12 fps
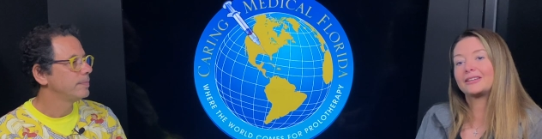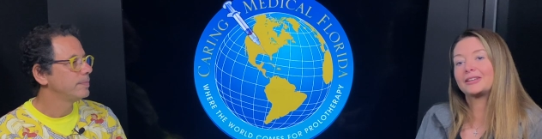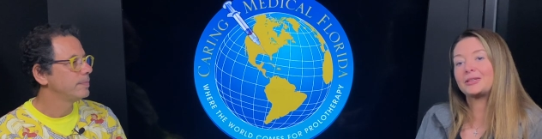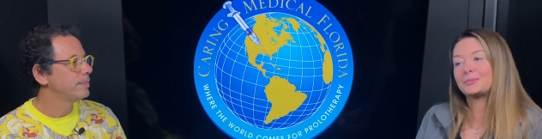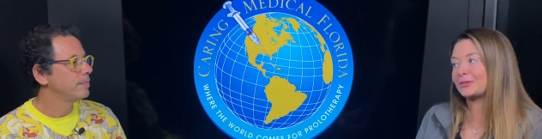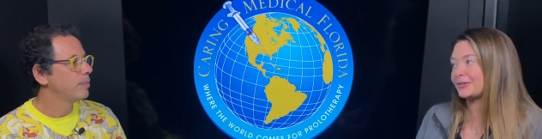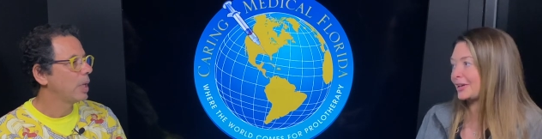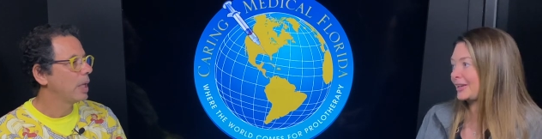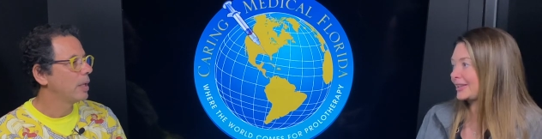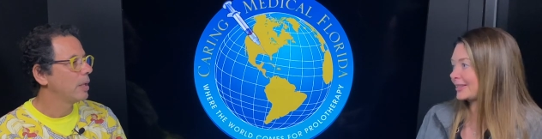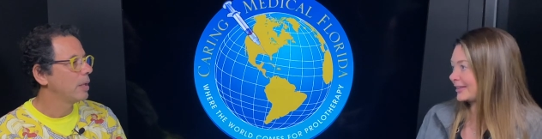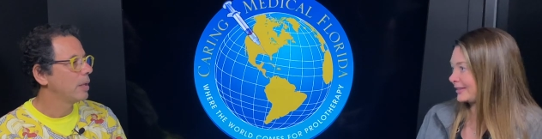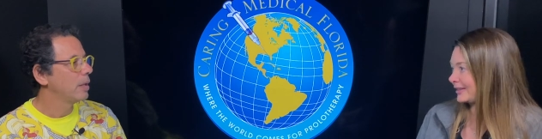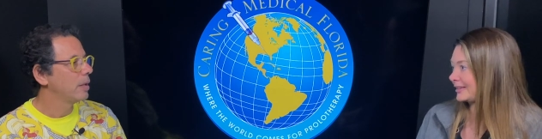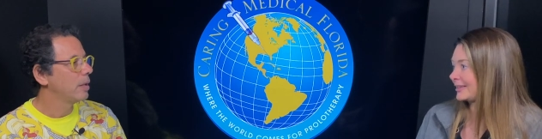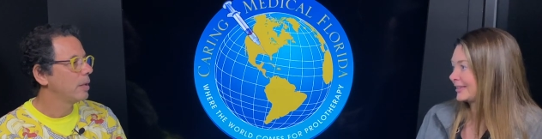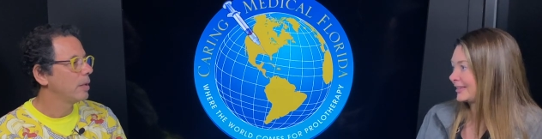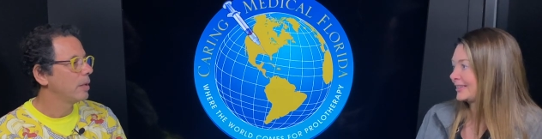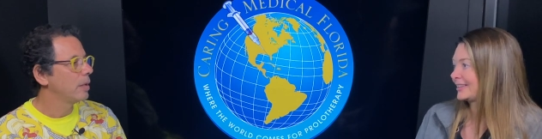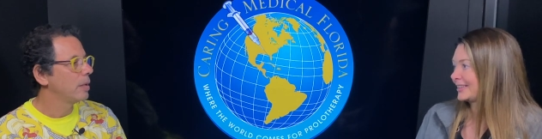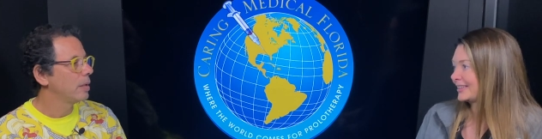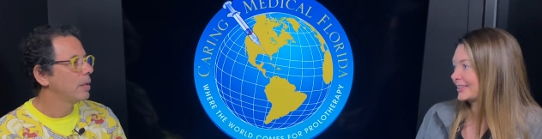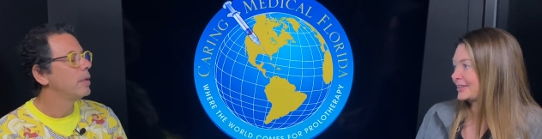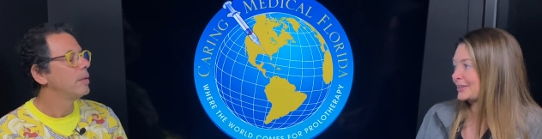Speaker 1: a leap of faith and
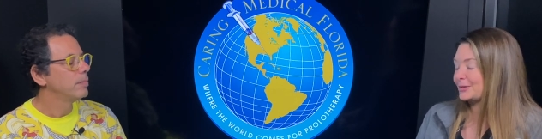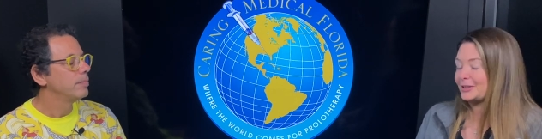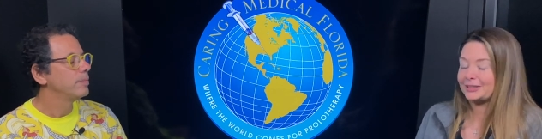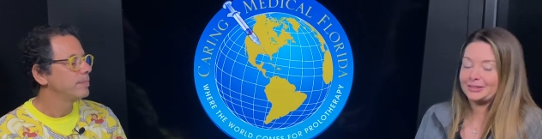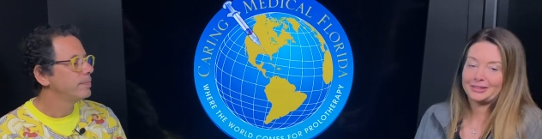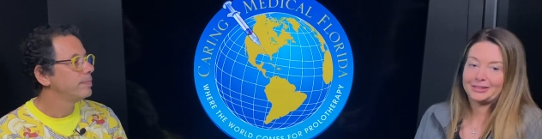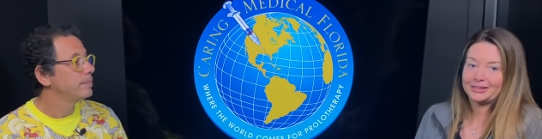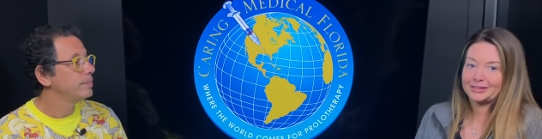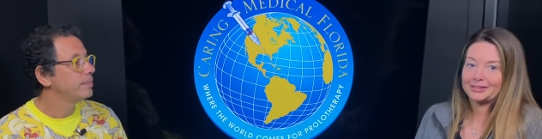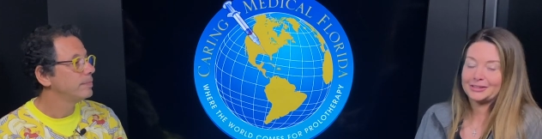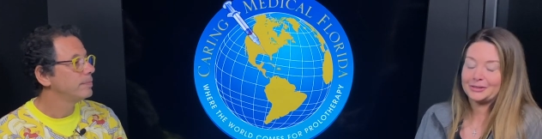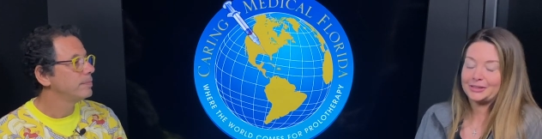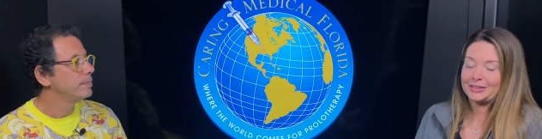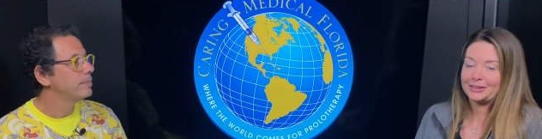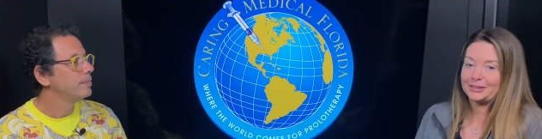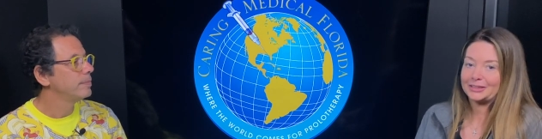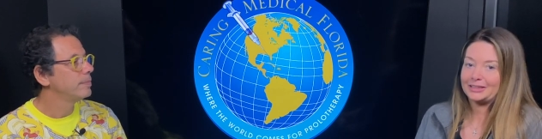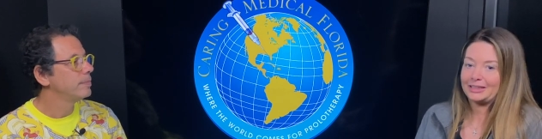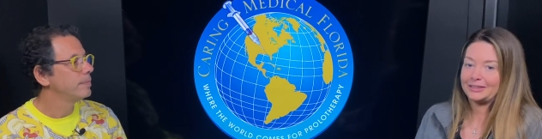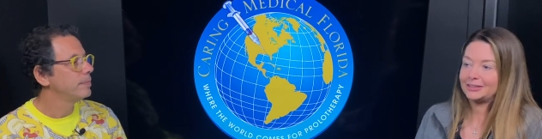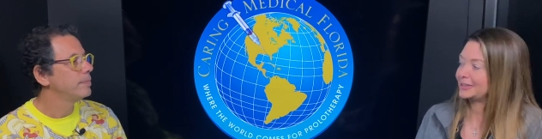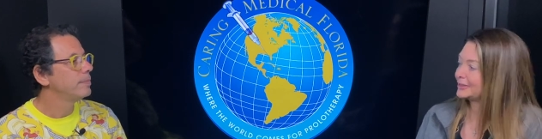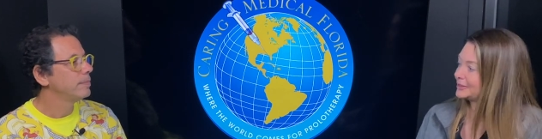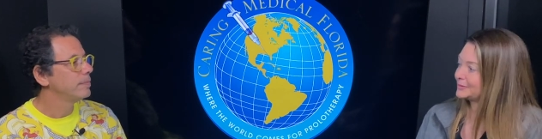go get go get looked at.
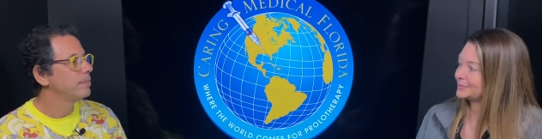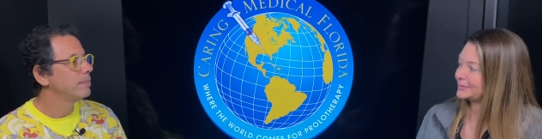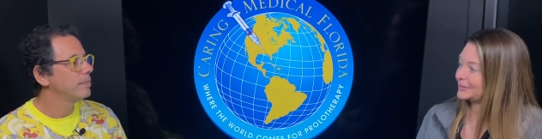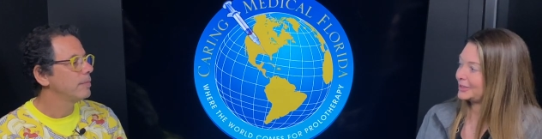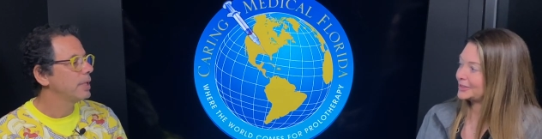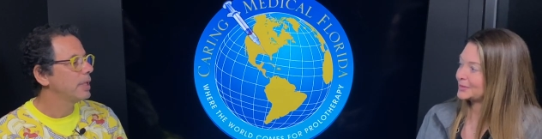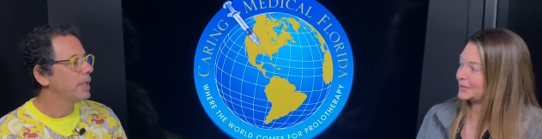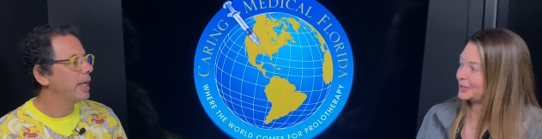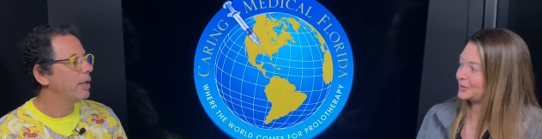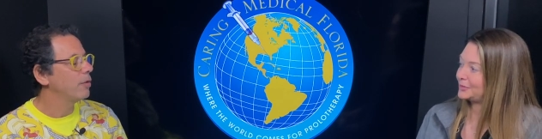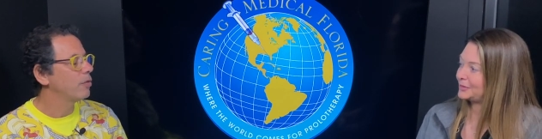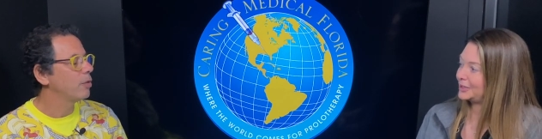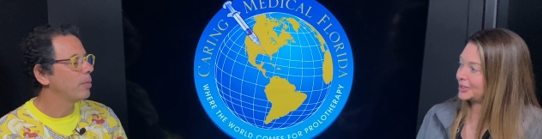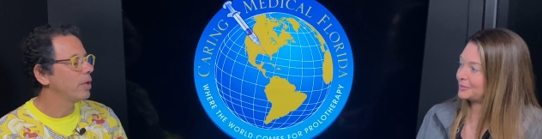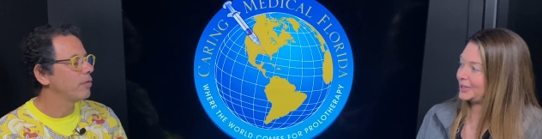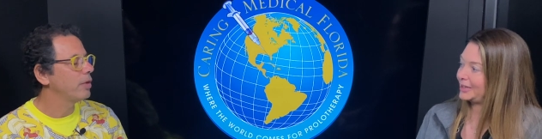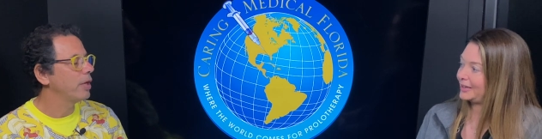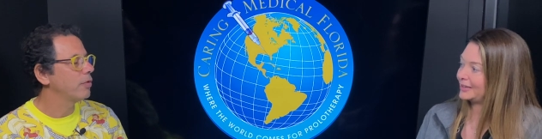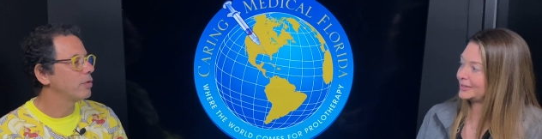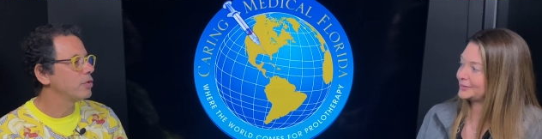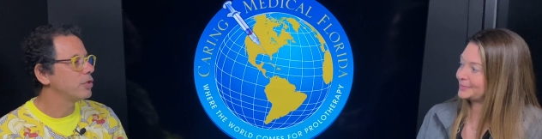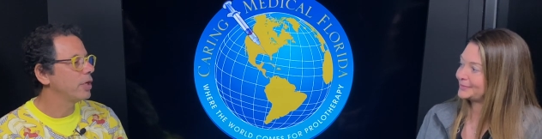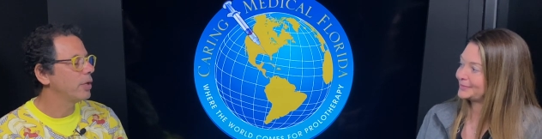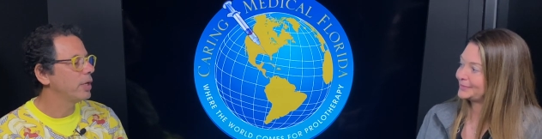Thank you so much. Thanks for
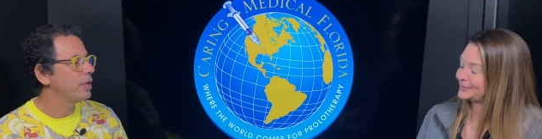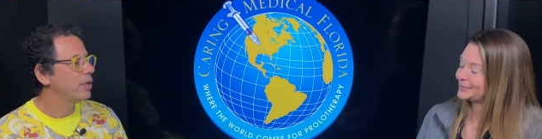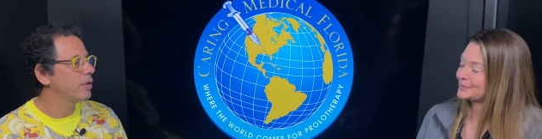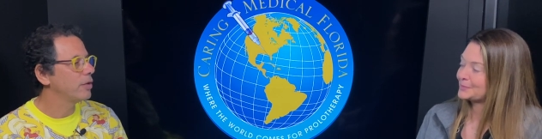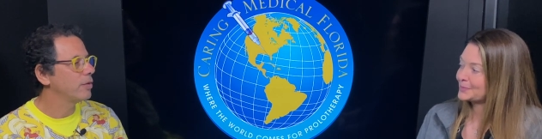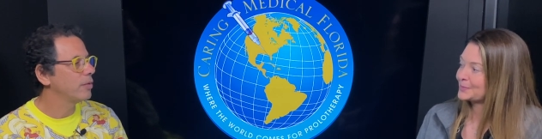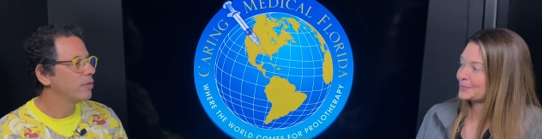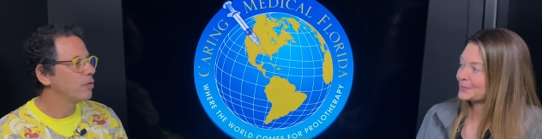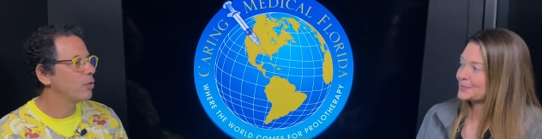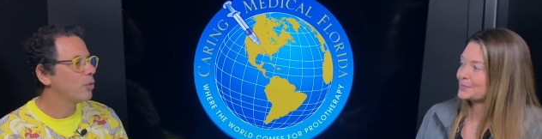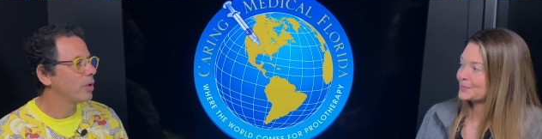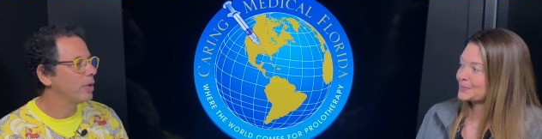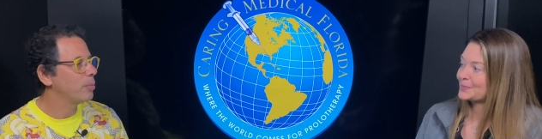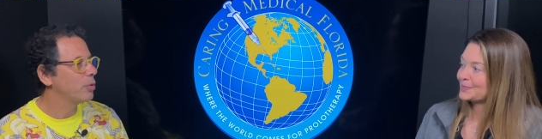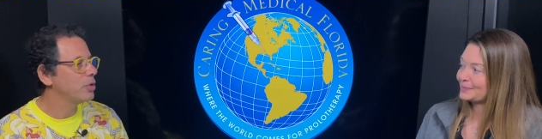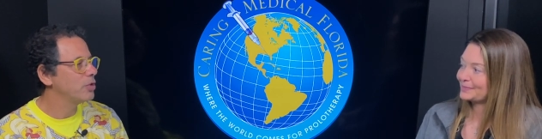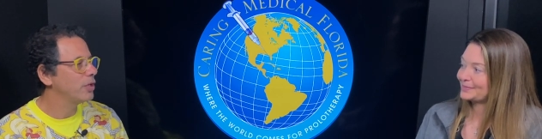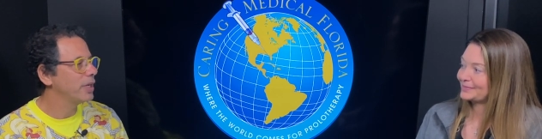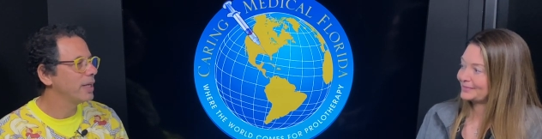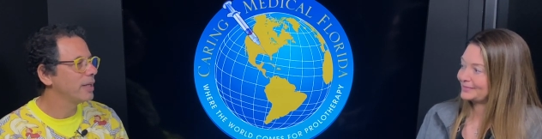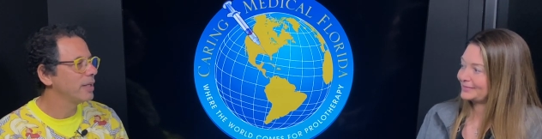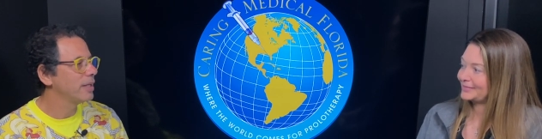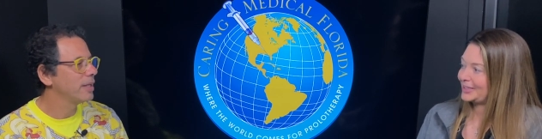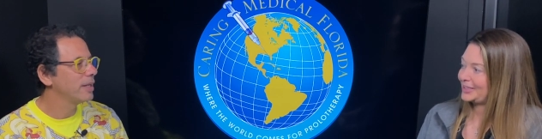
Speaker 2: sharing your story. Appreciate
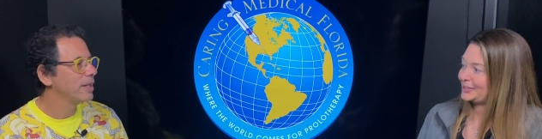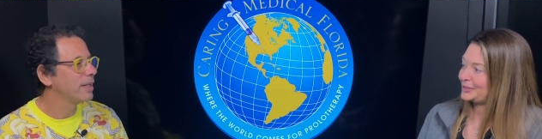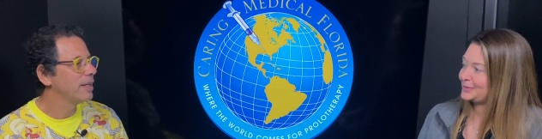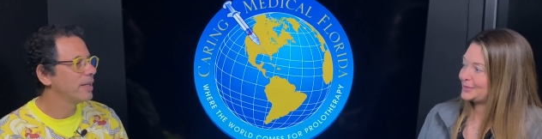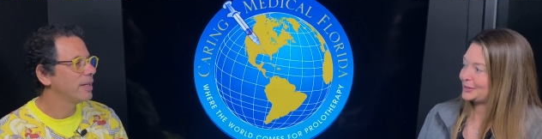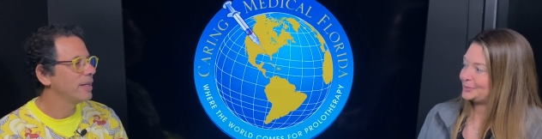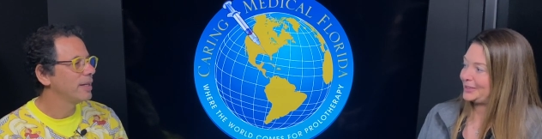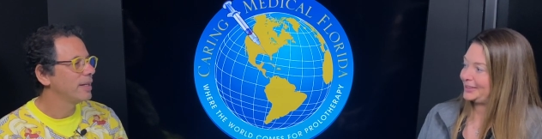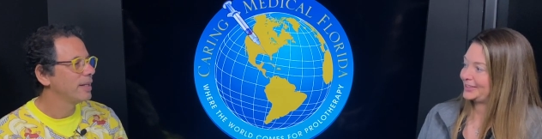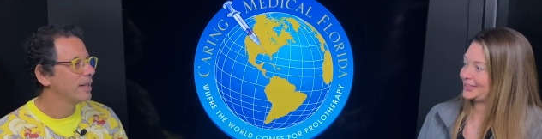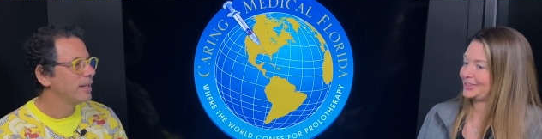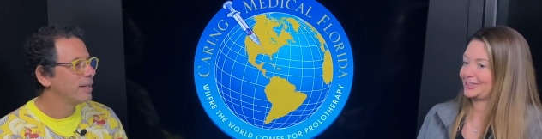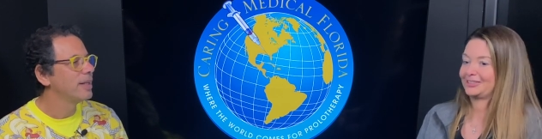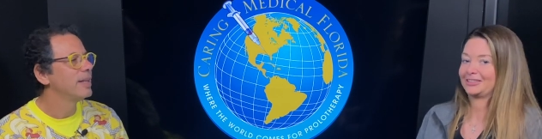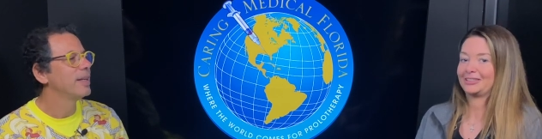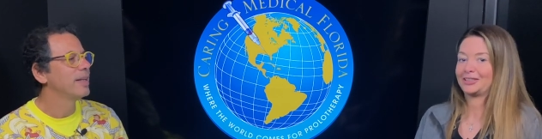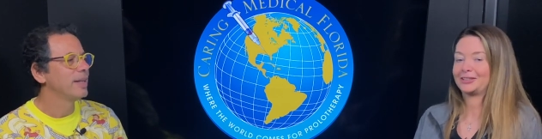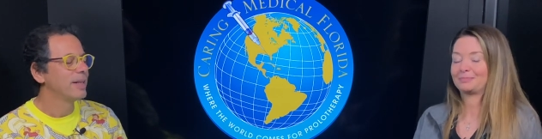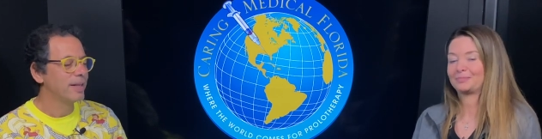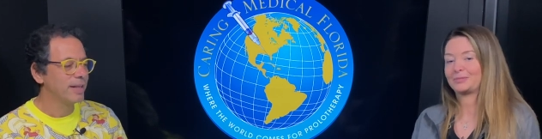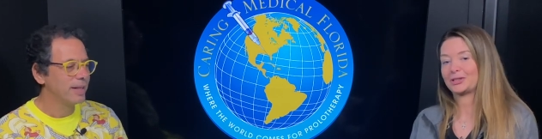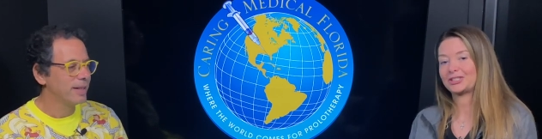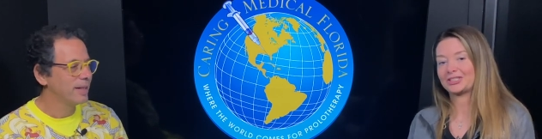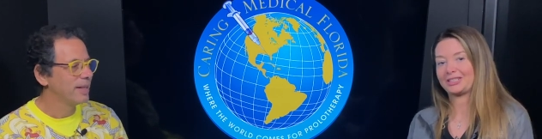it.
Speaker 1: Thank you so much. I
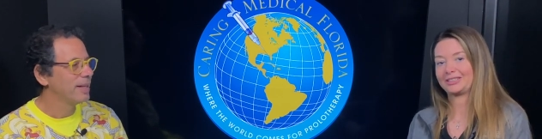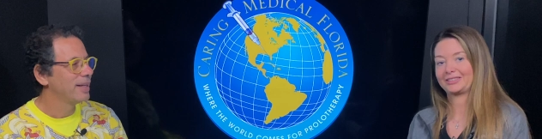appreciate